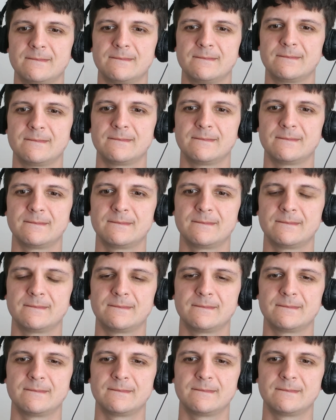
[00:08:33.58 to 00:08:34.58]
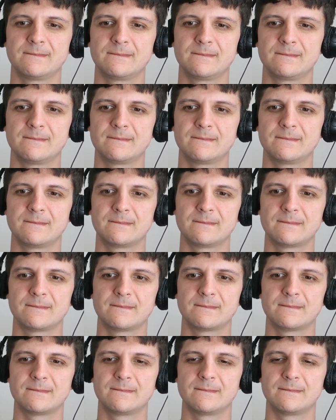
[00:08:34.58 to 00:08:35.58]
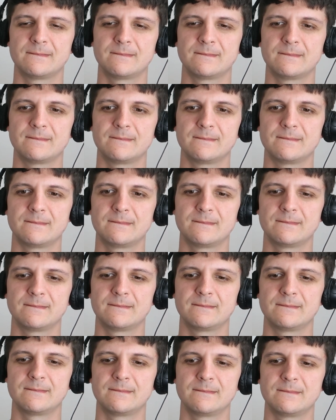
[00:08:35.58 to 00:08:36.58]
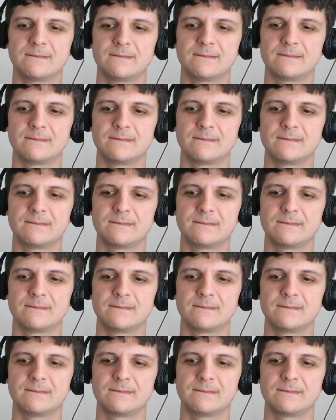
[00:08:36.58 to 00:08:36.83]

(silence)